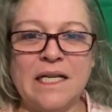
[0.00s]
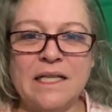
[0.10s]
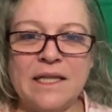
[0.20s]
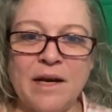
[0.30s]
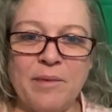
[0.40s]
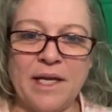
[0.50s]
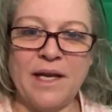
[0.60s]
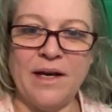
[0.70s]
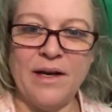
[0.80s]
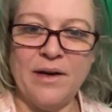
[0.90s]
There we
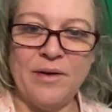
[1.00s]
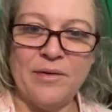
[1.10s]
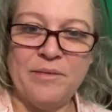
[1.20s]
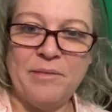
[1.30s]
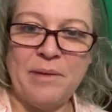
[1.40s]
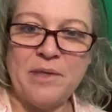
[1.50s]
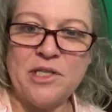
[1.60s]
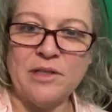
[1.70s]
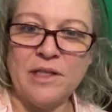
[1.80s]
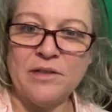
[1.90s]
go. Maybe
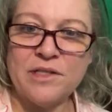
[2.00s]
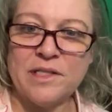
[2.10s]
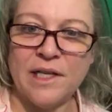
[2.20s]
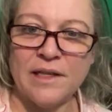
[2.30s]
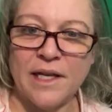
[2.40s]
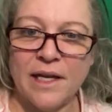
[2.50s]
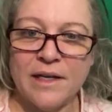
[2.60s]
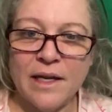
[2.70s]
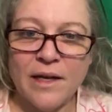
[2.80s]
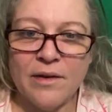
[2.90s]
she'll understand that.
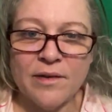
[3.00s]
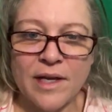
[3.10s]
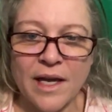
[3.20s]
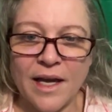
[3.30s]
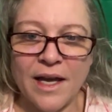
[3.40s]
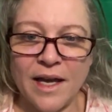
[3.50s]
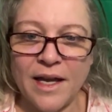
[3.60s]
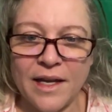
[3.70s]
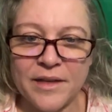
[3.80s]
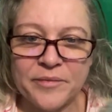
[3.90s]

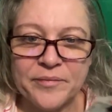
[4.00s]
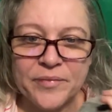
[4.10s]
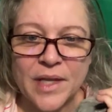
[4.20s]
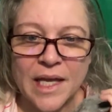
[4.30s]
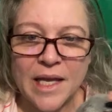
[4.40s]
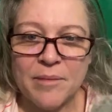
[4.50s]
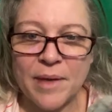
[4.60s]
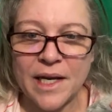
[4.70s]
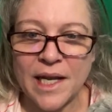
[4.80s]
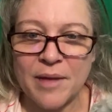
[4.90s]
Okay.
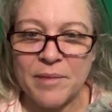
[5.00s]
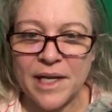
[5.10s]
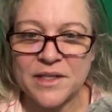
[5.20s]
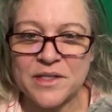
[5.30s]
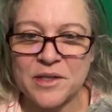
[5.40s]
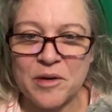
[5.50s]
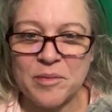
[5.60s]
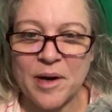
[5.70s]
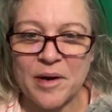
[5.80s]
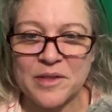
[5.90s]
Betty, I made
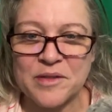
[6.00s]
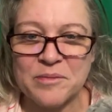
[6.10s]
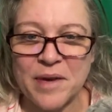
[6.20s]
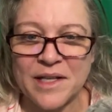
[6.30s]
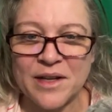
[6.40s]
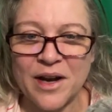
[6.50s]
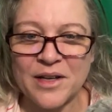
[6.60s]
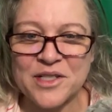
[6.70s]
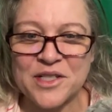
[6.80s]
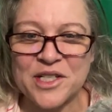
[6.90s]
snowballs. My
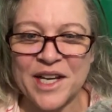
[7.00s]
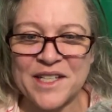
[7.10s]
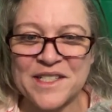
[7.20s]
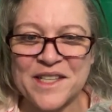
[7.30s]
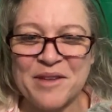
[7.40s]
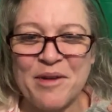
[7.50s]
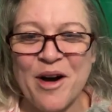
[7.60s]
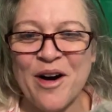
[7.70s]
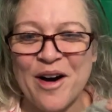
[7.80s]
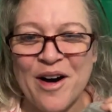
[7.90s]
dogs chased them.
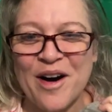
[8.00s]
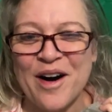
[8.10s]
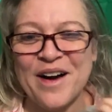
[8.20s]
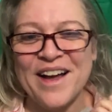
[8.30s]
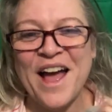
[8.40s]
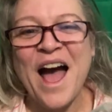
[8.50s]
Aw.